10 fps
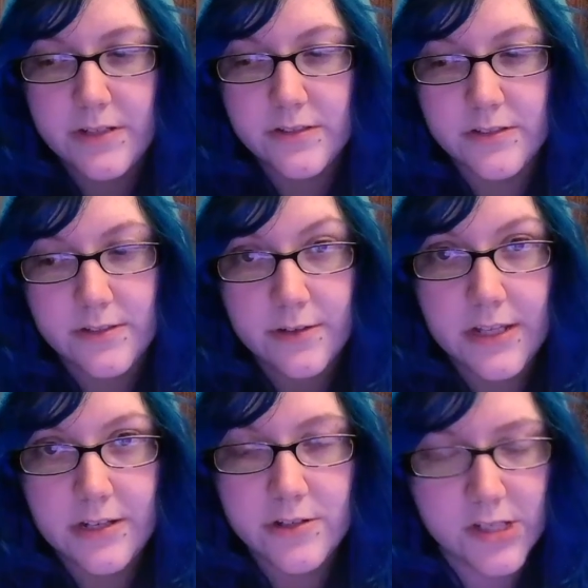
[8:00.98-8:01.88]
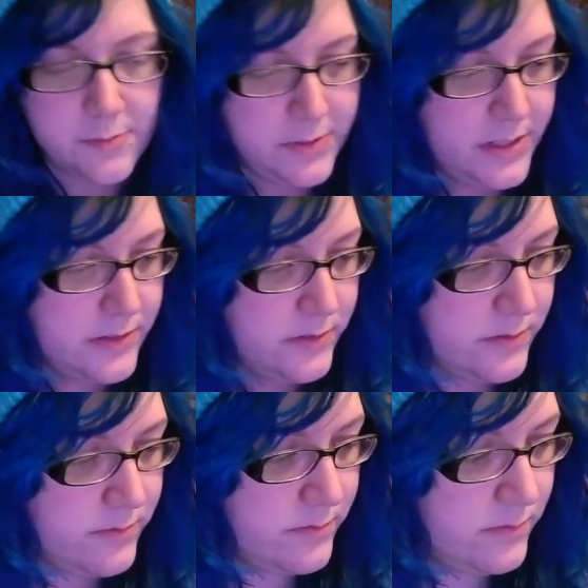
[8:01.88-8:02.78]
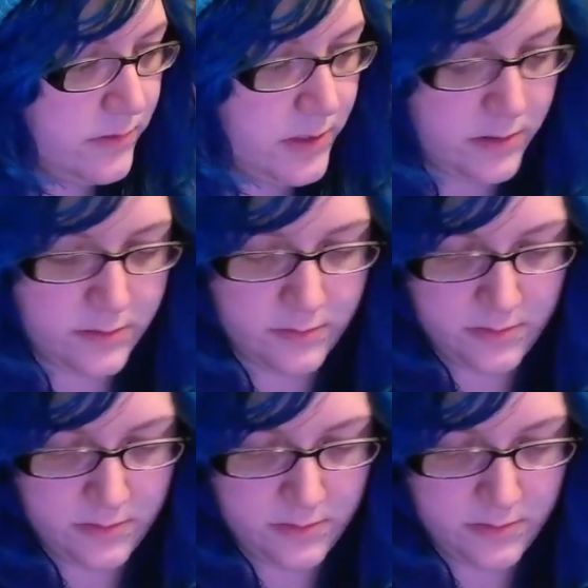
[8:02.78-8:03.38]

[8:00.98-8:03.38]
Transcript: because they're in Japanese, or, you know,